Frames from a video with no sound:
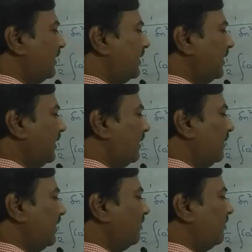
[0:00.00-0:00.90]
the
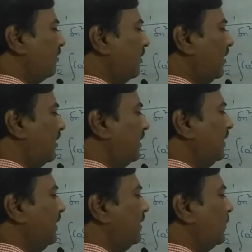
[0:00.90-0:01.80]
trigonometric formula,
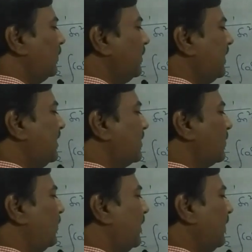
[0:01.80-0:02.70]
cosecant
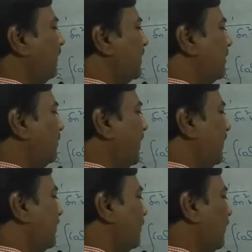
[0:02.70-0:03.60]
square of x
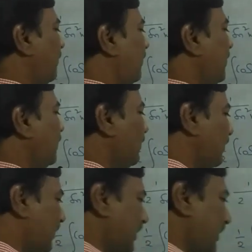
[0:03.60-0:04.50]
minus 1 by 2
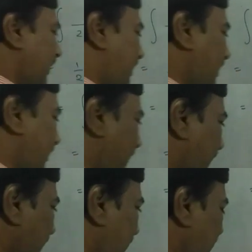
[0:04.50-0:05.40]
dx.
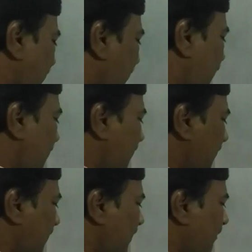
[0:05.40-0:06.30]
Now this
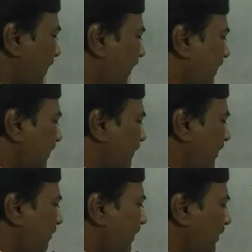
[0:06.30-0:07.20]
is minus
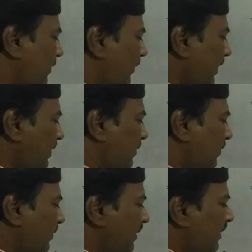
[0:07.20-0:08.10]
1 by 2
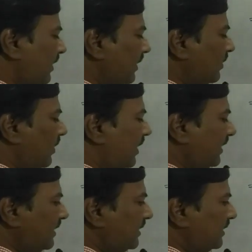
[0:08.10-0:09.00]
into cot
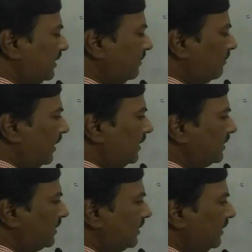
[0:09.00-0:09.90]
x
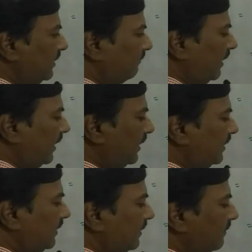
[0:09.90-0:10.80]
plus we'll get
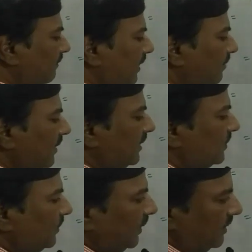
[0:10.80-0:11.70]
1 by
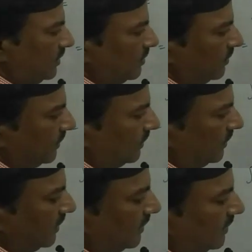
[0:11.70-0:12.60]
2 into,
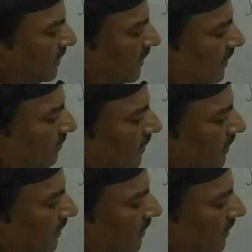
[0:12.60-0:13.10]
this is nothing